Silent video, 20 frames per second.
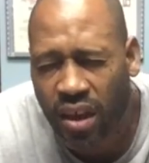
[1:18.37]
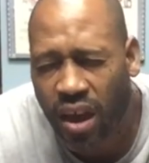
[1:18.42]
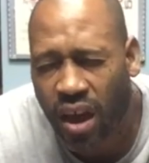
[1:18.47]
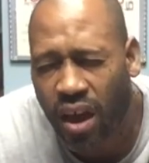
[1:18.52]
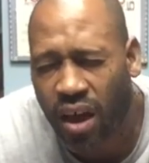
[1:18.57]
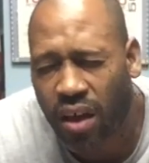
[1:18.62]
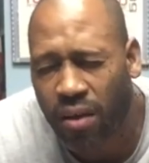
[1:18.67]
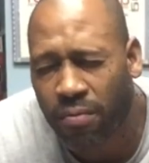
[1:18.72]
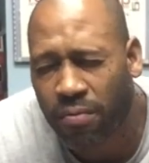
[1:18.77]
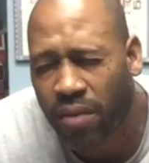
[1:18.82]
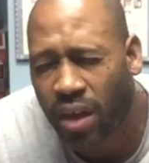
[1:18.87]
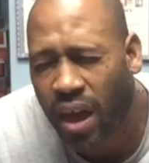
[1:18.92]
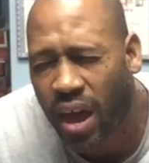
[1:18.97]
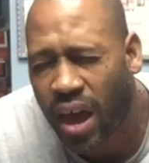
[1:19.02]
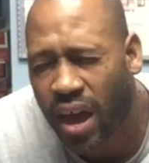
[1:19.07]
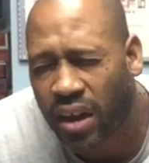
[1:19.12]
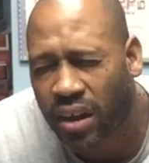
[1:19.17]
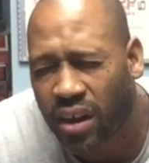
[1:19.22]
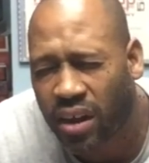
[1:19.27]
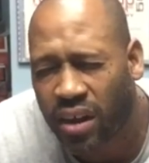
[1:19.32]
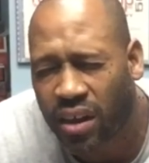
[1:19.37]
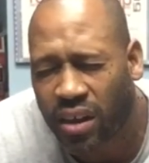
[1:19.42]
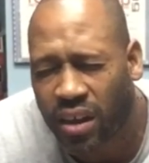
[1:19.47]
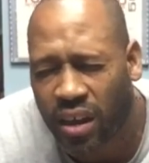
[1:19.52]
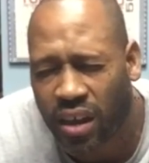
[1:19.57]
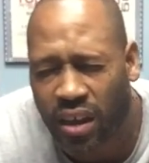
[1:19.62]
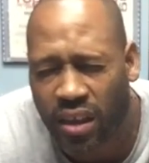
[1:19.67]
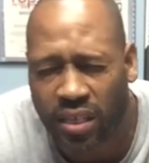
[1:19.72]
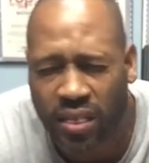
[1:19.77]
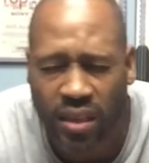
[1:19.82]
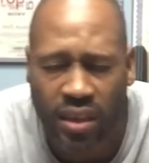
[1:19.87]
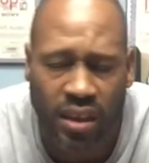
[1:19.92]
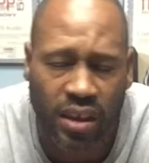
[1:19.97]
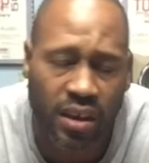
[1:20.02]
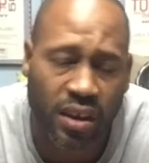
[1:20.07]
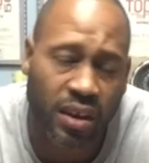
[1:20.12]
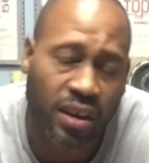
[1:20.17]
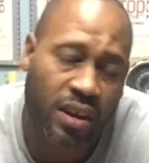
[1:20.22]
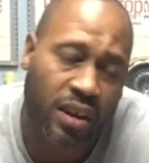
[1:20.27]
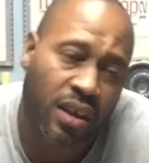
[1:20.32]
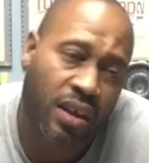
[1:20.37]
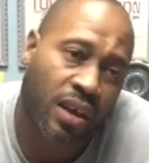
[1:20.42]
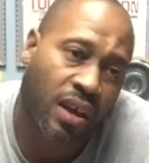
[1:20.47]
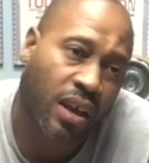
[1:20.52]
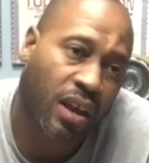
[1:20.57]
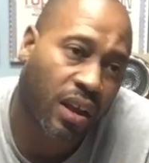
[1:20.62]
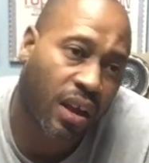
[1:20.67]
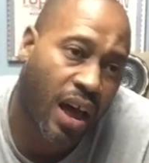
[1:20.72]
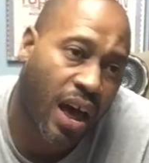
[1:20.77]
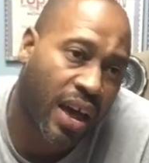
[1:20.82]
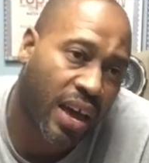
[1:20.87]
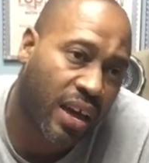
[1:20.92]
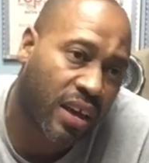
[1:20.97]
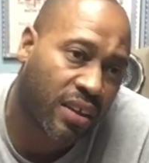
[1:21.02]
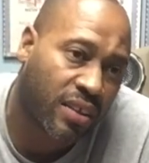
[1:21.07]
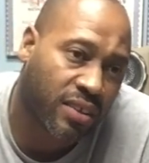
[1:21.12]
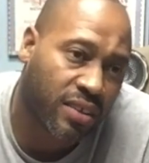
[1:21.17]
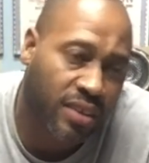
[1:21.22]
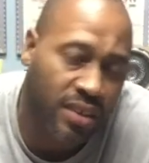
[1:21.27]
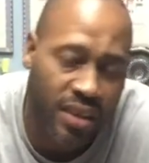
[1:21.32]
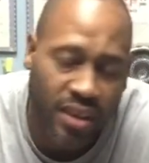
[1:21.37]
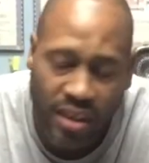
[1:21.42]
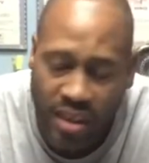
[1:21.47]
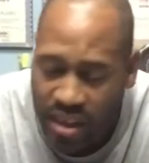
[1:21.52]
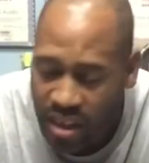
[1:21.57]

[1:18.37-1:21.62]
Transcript: Ada, Ethan, Elias.